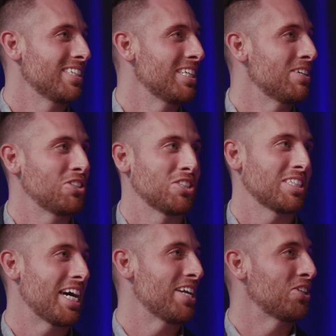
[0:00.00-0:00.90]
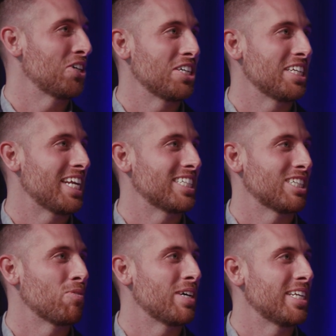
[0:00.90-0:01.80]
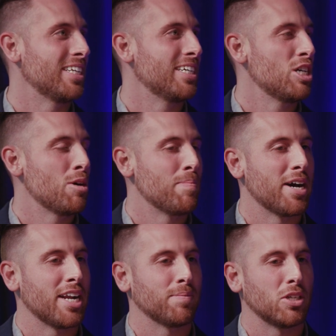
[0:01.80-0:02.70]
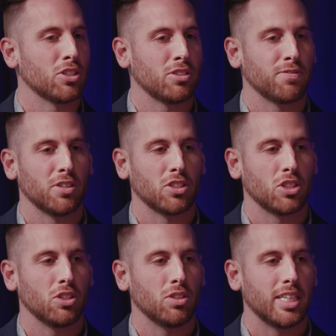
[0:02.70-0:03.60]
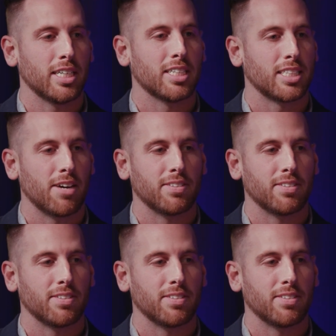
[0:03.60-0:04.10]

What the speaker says: Just kind of learning as I went, But those first 2 years, I